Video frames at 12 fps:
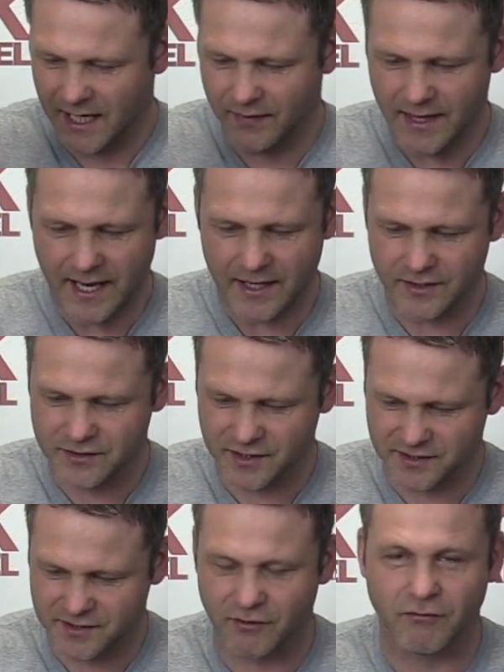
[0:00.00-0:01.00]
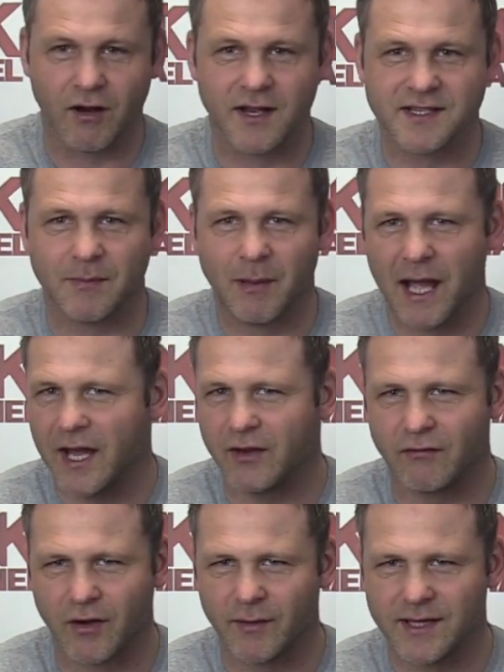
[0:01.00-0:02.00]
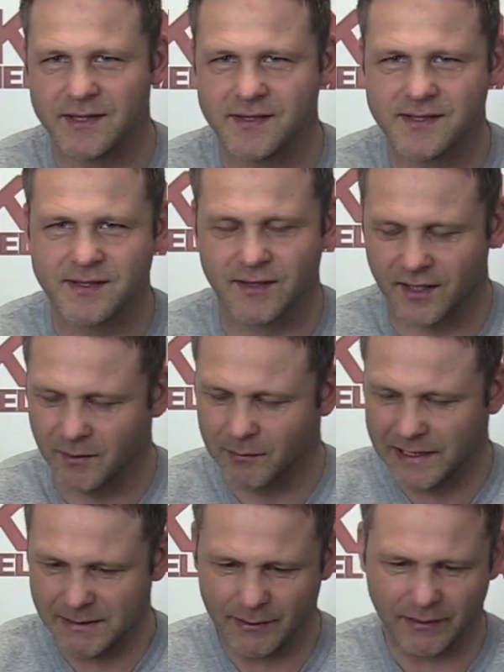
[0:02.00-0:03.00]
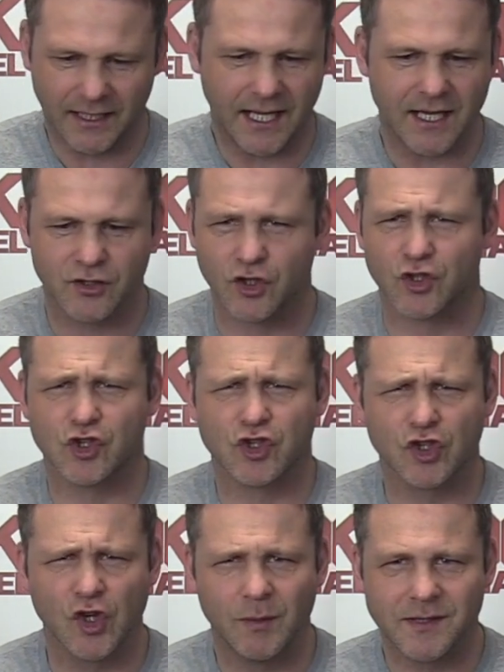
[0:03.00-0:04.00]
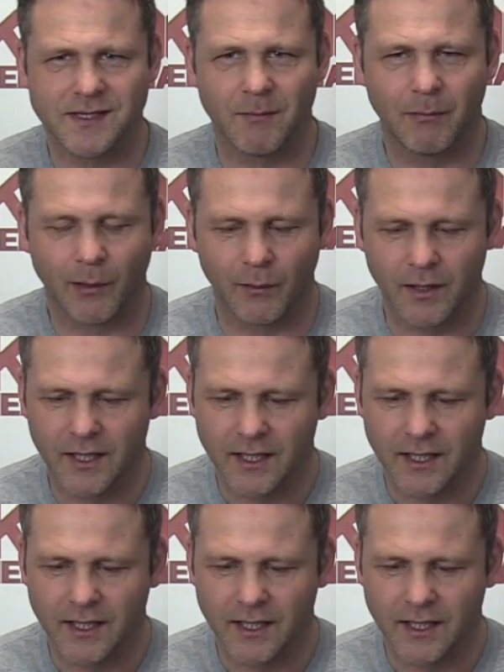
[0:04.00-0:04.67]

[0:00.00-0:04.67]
and then just the riser pattern ruins the complete building here. Just super simple.